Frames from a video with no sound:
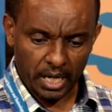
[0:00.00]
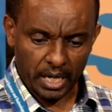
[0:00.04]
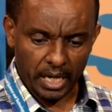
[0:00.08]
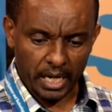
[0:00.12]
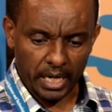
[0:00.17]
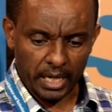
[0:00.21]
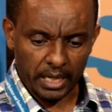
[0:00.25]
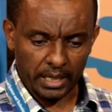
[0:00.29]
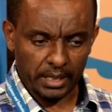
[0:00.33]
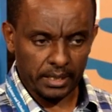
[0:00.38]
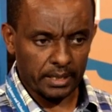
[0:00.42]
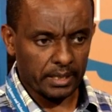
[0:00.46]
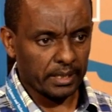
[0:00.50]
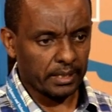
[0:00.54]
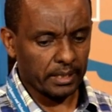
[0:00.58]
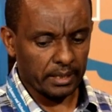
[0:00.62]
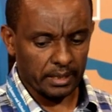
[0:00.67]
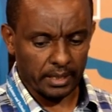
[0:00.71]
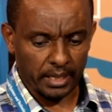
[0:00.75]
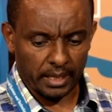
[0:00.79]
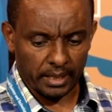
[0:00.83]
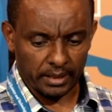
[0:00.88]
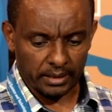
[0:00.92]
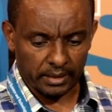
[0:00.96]
And
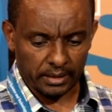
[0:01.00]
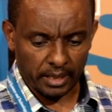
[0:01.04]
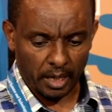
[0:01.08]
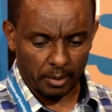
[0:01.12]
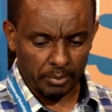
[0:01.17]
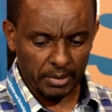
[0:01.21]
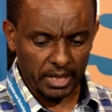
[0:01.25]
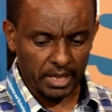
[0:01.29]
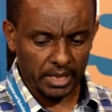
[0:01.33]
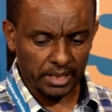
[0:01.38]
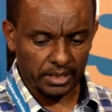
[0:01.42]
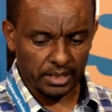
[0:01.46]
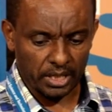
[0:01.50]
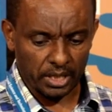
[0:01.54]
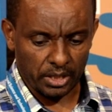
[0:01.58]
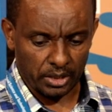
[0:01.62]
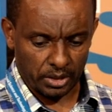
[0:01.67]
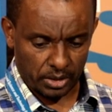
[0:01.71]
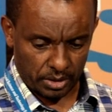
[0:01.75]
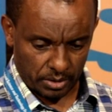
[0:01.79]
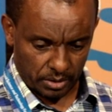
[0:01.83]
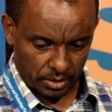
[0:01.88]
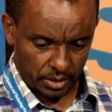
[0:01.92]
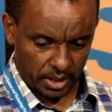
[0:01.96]
the
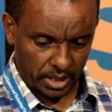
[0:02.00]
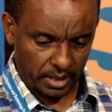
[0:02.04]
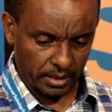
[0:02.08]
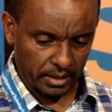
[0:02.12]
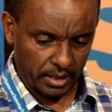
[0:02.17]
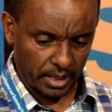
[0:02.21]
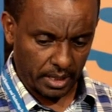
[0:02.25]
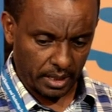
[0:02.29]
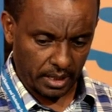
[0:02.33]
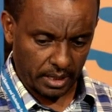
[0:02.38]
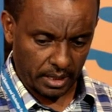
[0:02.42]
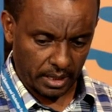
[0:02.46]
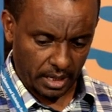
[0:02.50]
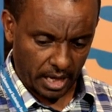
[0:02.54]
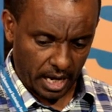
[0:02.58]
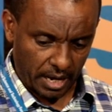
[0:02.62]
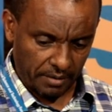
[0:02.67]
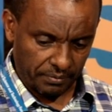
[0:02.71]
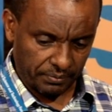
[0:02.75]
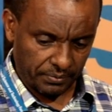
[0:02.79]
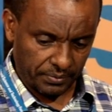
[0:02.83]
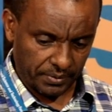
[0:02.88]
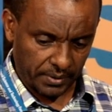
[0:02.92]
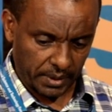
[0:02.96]
stability in the
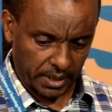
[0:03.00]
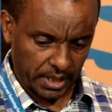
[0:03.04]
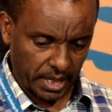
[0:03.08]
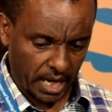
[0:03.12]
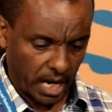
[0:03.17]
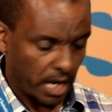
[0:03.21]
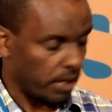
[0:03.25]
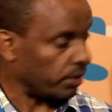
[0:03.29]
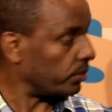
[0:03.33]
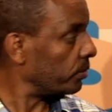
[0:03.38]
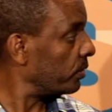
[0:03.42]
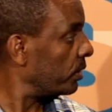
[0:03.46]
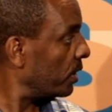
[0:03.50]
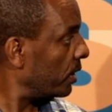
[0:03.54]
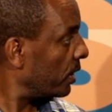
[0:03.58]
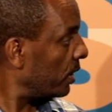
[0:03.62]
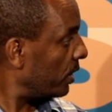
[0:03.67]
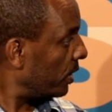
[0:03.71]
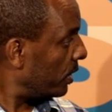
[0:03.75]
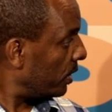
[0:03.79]
left down,